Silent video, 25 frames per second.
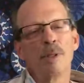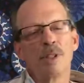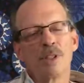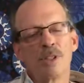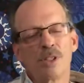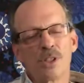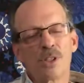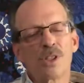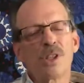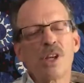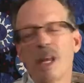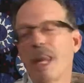me
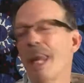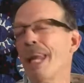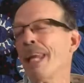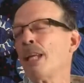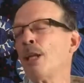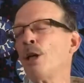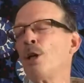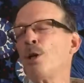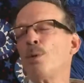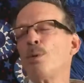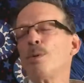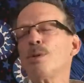
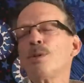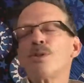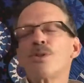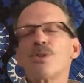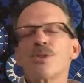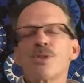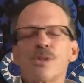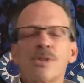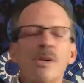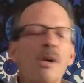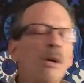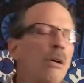sing you a
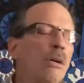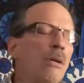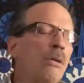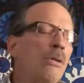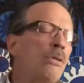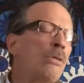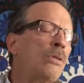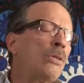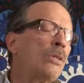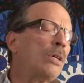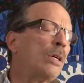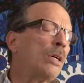
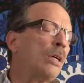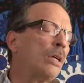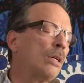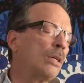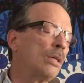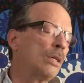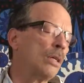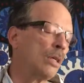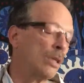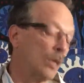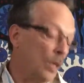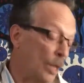song
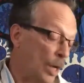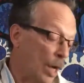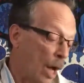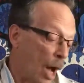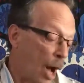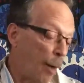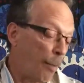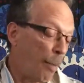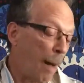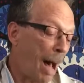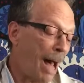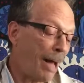
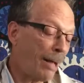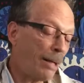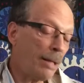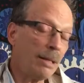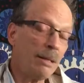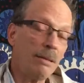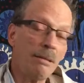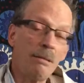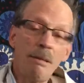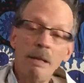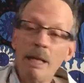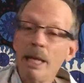
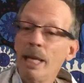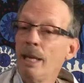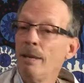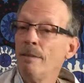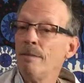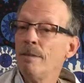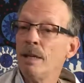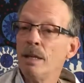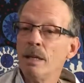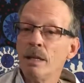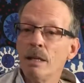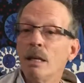about
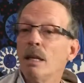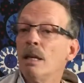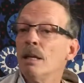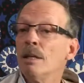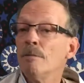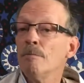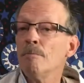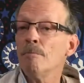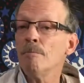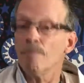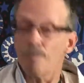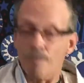
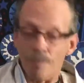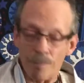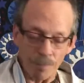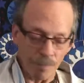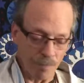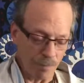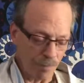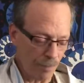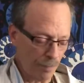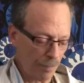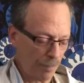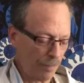leaving,
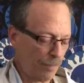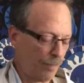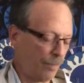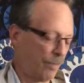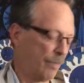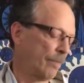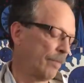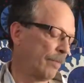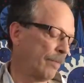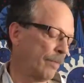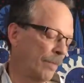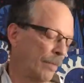
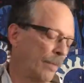a